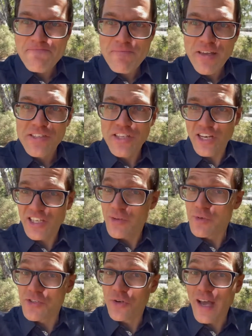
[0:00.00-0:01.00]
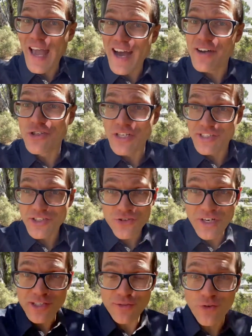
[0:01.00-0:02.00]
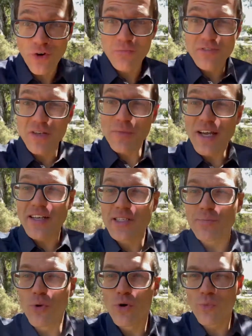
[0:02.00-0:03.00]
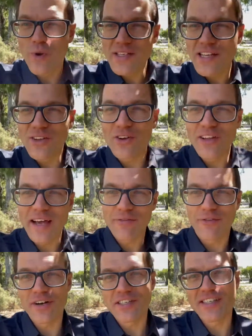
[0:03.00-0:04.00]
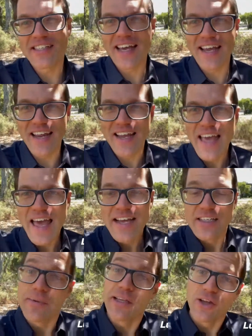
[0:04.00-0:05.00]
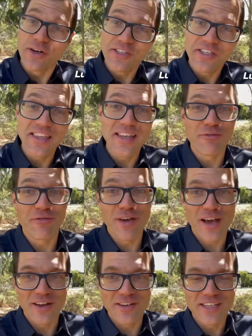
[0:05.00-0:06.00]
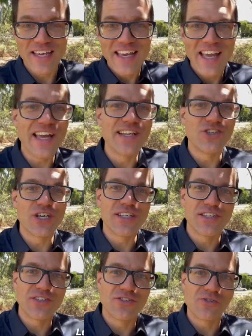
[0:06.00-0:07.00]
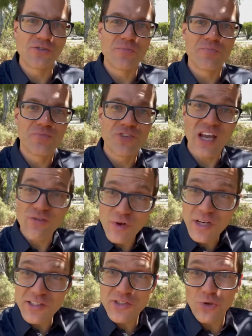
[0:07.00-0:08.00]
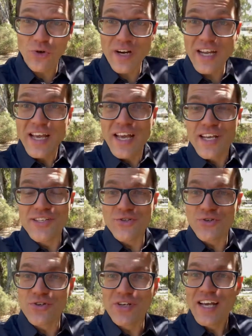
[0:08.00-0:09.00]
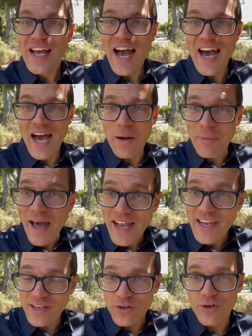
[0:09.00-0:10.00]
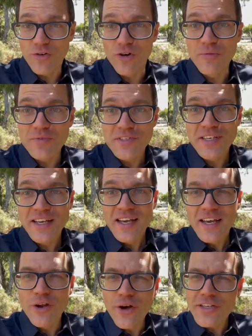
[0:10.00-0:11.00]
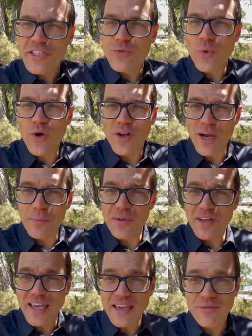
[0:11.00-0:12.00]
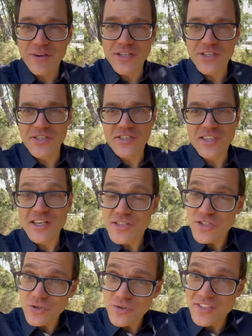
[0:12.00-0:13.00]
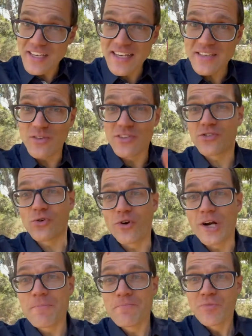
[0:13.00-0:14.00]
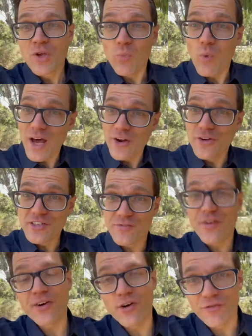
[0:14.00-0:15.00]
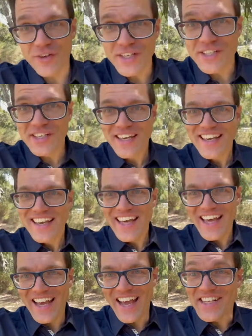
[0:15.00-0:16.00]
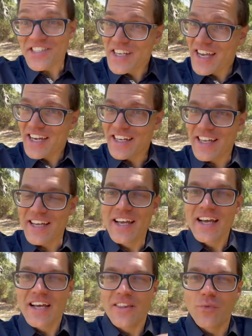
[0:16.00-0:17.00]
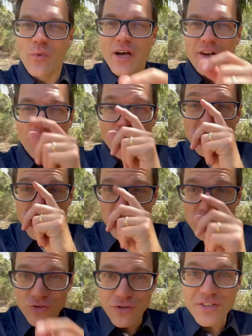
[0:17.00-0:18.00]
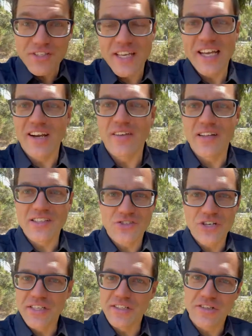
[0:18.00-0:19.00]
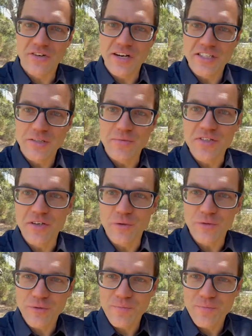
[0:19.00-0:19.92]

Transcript: Secondly, we saw how Jesus transforms. And then we explored what does it look like for us today to be lost and then found in Jesus too. So have a read of the story. Do unpack it in your groups. Notice as well a couple of key features. There's 2 seekers in the story. One who's very obvious, and secondly, the one who is the true seeker, and that's Jesus Christ himself.